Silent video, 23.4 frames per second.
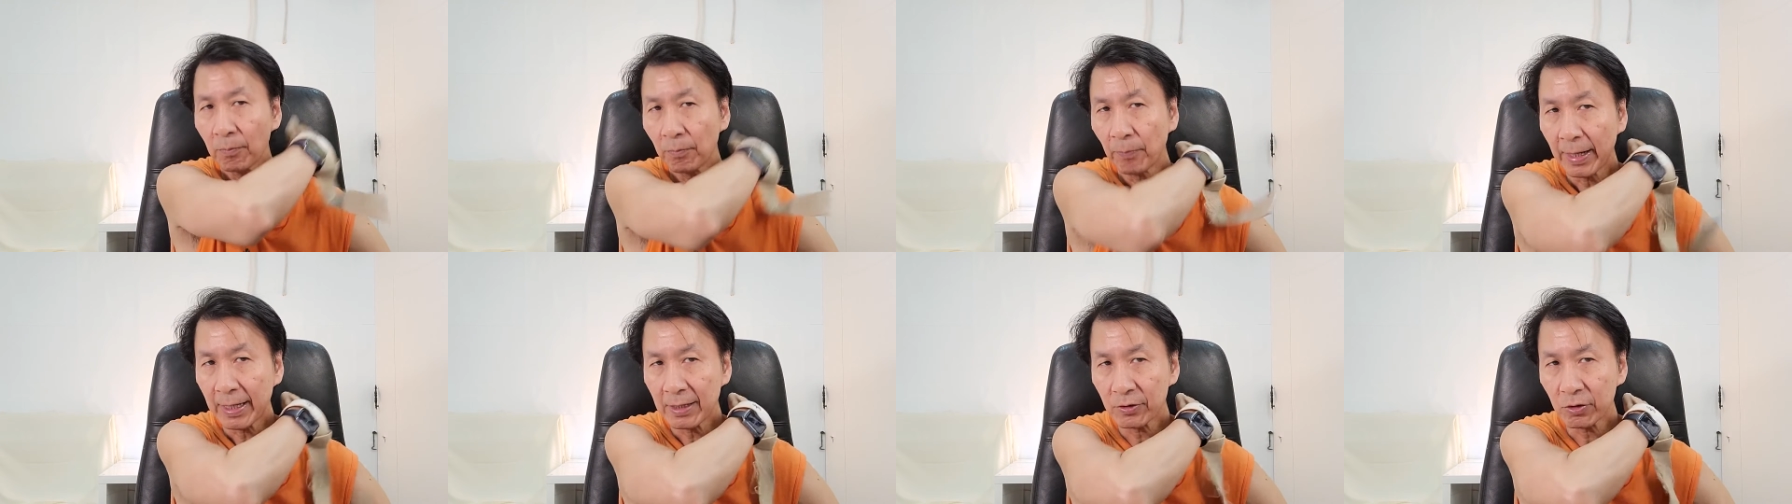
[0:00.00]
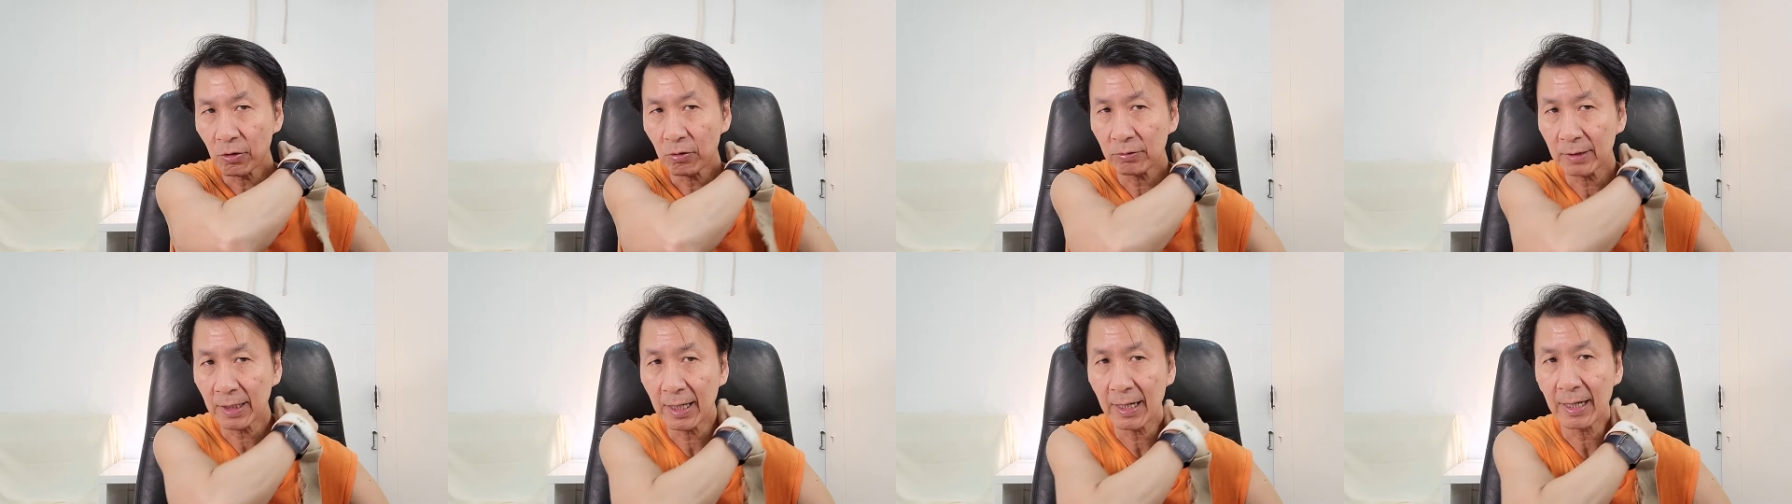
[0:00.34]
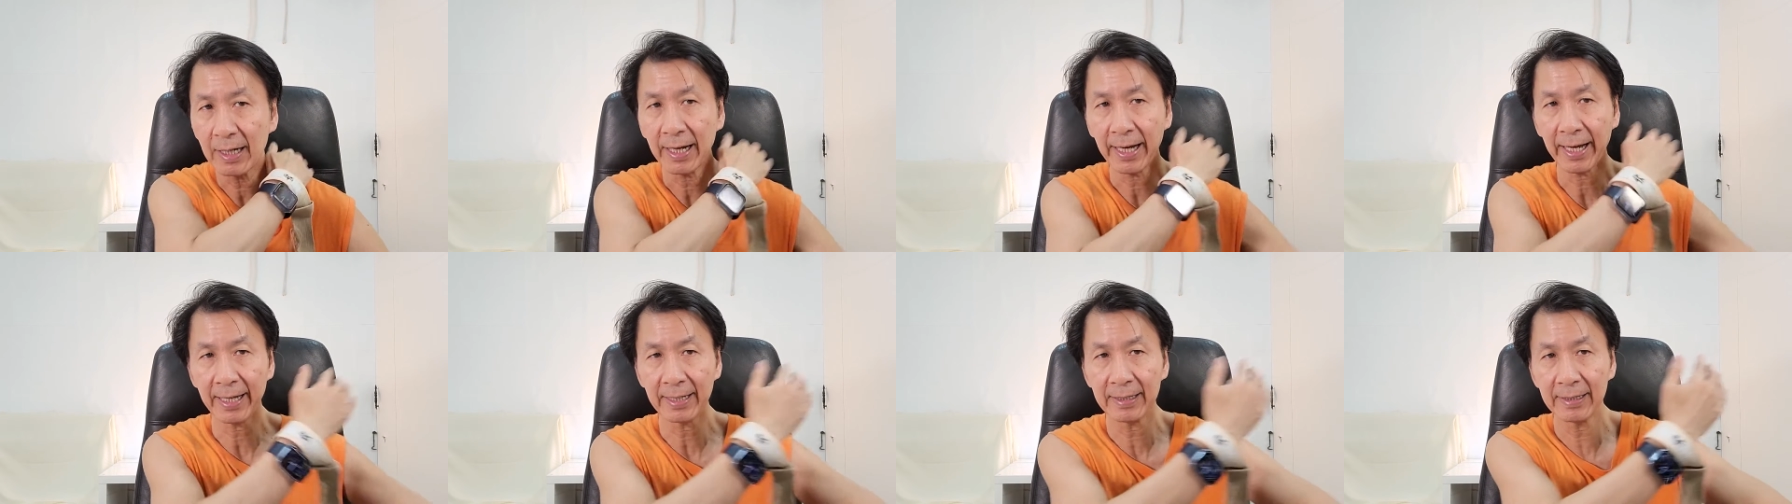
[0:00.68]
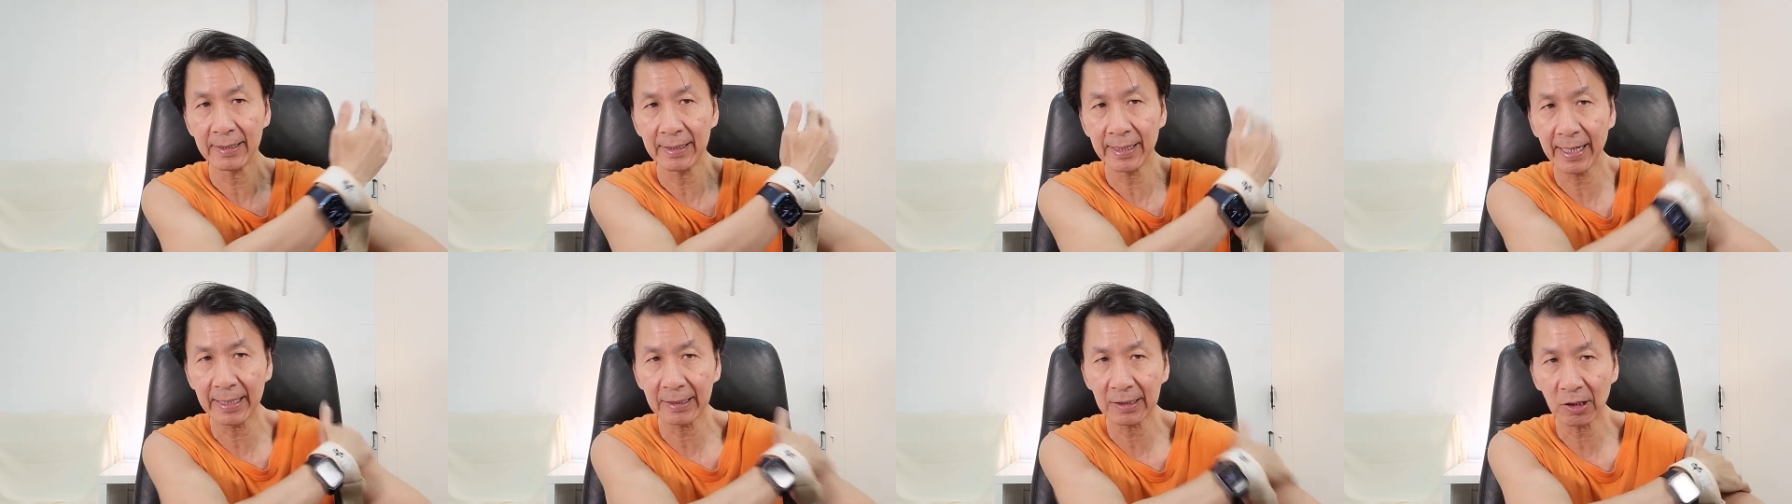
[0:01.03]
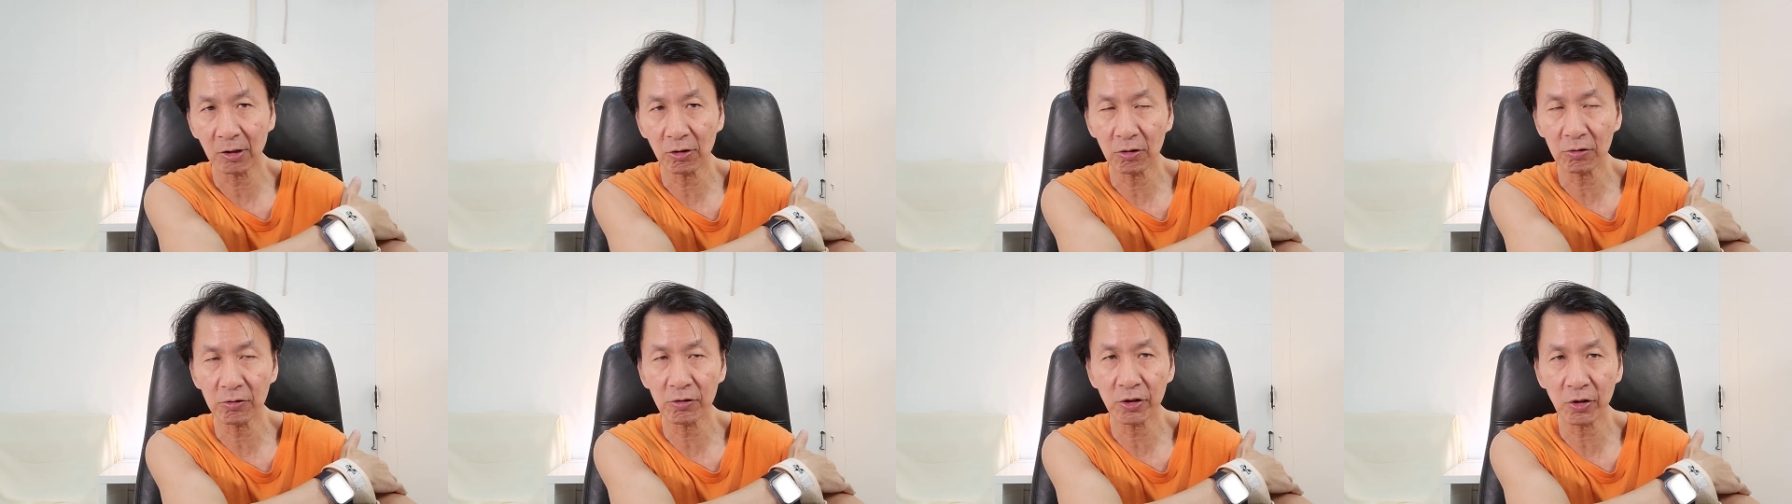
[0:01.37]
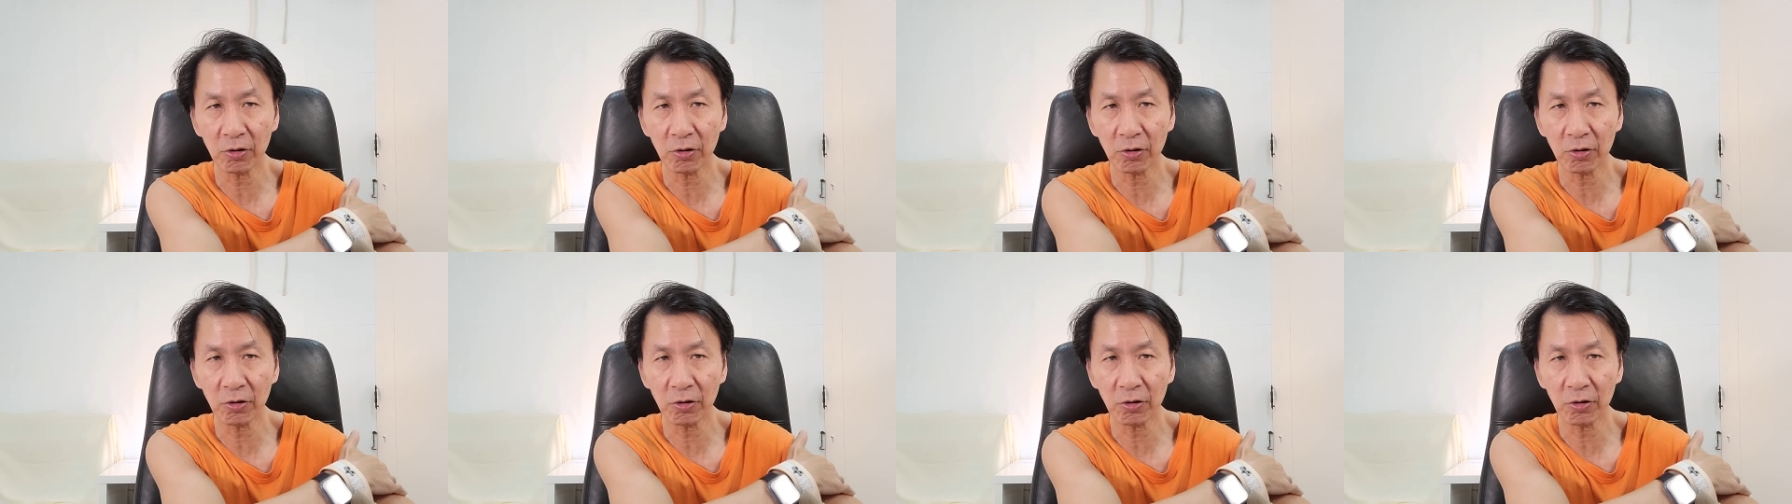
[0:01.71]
back soda, and lateral